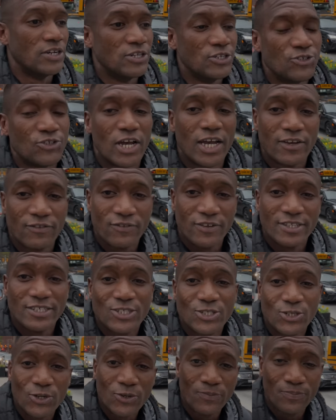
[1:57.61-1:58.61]
driving.
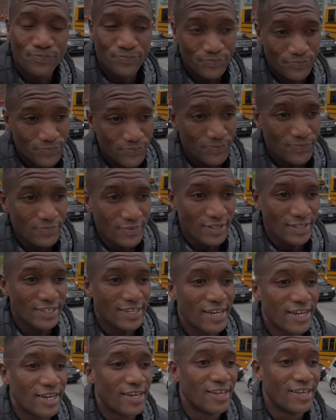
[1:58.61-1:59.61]
So
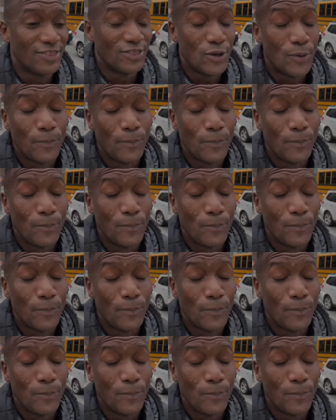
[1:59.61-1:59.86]
yeah, the